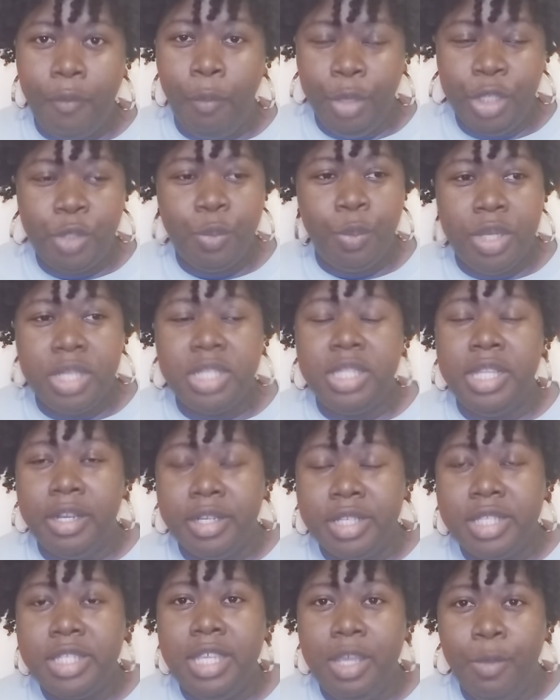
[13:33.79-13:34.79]
which was their
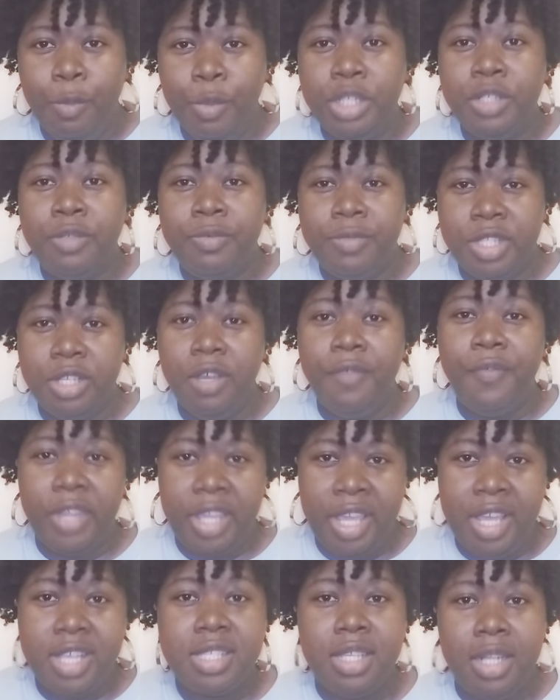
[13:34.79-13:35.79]
C, which stood for
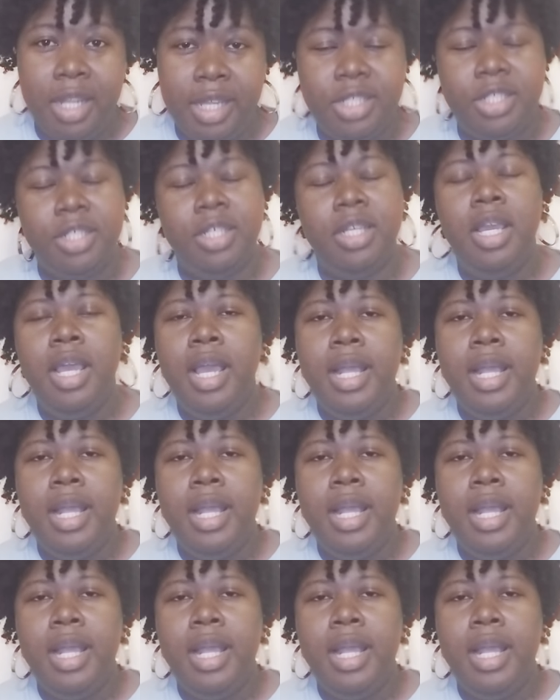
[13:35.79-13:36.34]
cancellation.